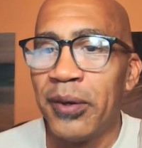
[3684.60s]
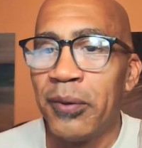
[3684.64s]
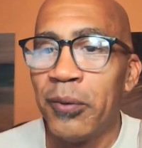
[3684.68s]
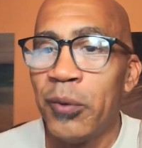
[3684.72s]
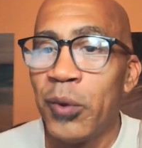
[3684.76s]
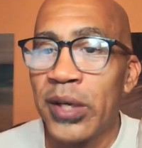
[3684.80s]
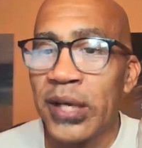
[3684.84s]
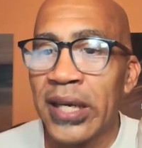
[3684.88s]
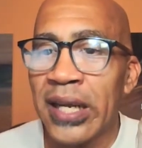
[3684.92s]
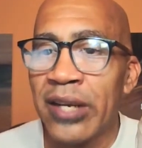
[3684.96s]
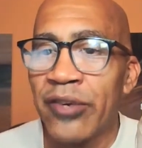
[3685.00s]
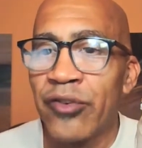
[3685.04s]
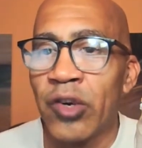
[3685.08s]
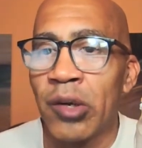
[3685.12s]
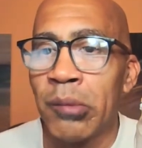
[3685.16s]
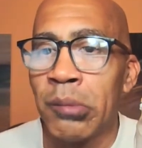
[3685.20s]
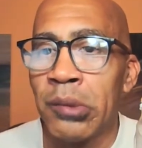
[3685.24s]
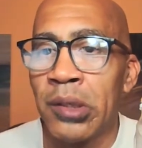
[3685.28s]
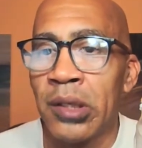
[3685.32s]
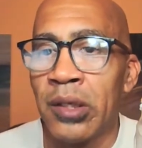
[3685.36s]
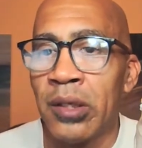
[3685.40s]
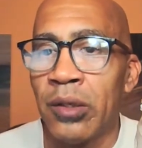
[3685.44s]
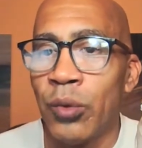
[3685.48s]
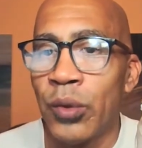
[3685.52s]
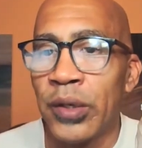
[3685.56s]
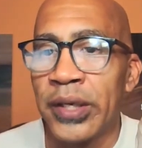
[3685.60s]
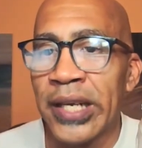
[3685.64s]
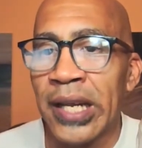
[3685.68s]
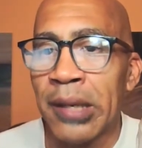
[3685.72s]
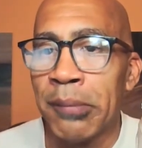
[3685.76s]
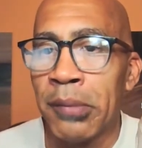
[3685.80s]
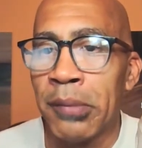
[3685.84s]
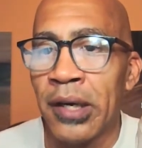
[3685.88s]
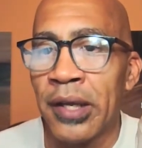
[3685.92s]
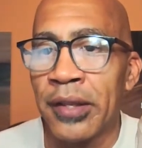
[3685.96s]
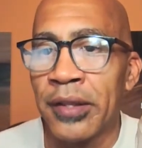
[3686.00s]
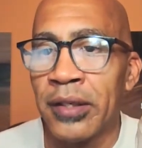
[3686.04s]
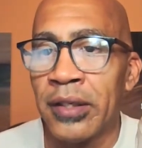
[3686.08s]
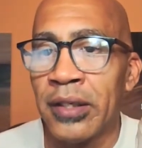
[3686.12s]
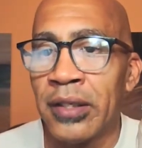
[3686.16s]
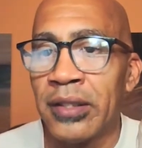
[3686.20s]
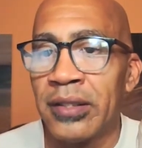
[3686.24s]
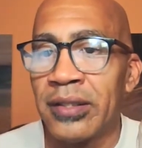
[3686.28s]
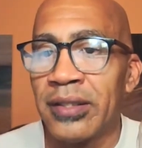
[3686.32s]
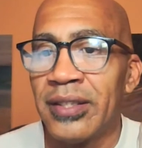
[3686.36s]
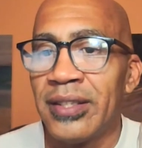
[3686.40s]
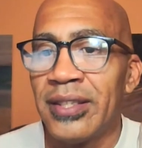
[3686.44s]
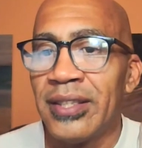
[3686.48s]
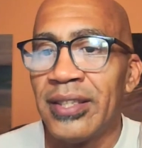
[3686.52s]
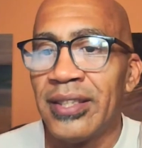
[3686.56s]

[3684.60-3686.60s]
Who can I trouble? Who can I bother?